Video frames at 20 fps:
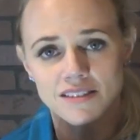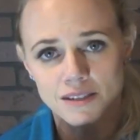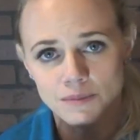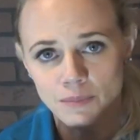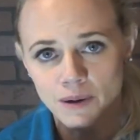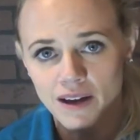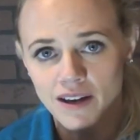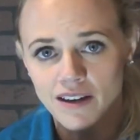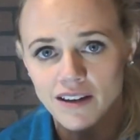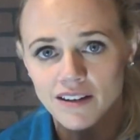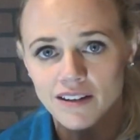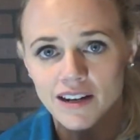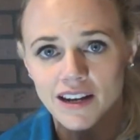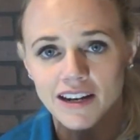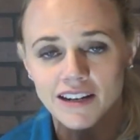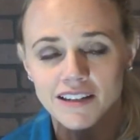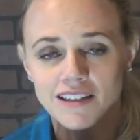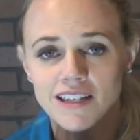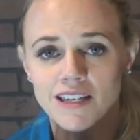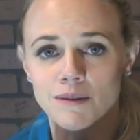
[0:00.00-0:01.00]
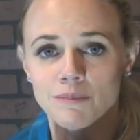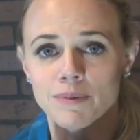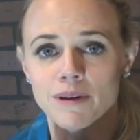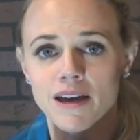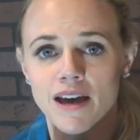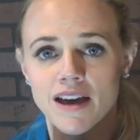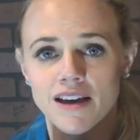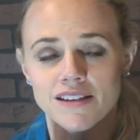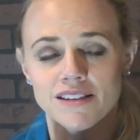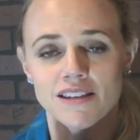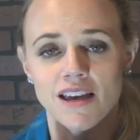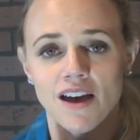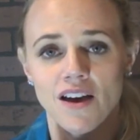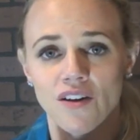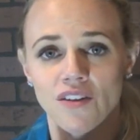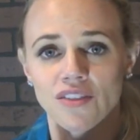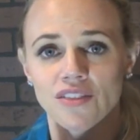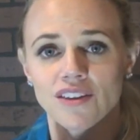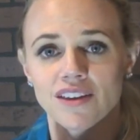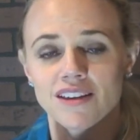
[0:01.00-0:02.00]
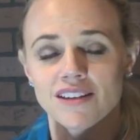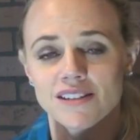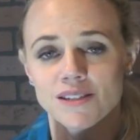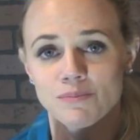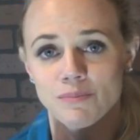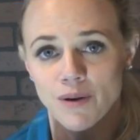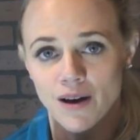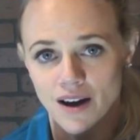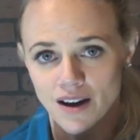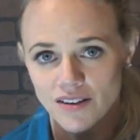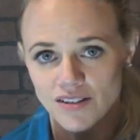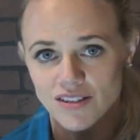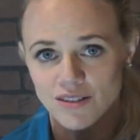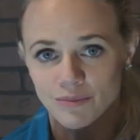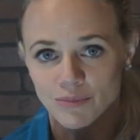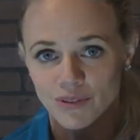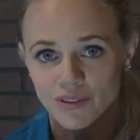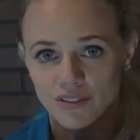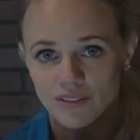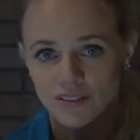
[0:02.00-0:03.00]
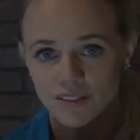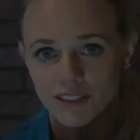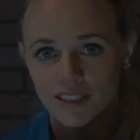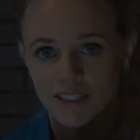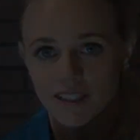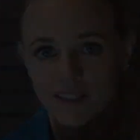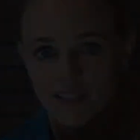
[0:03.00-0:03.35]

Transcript: spine and keep it as healthy as possible.